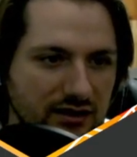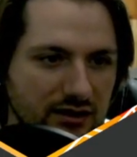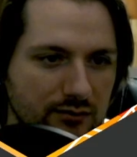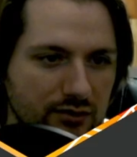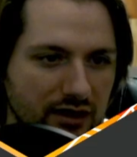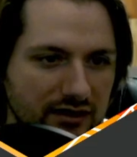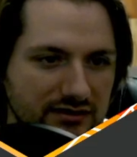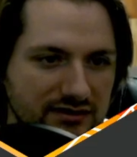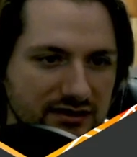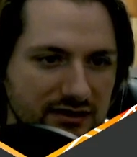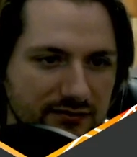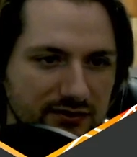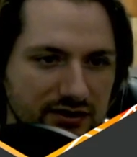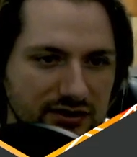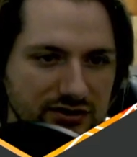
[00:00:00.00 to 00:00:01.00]
Proxy
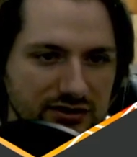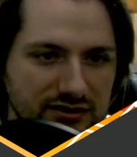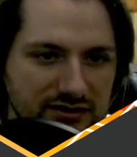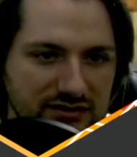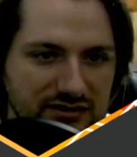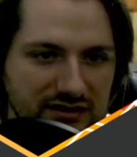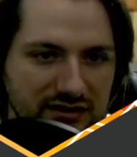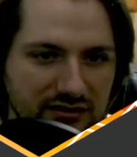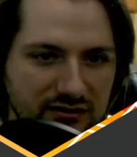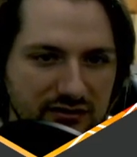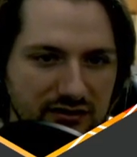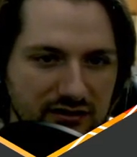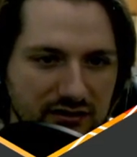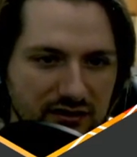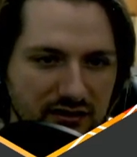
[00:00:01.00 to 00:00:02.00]
definition is
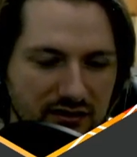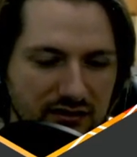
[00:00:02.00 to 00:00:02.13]
neither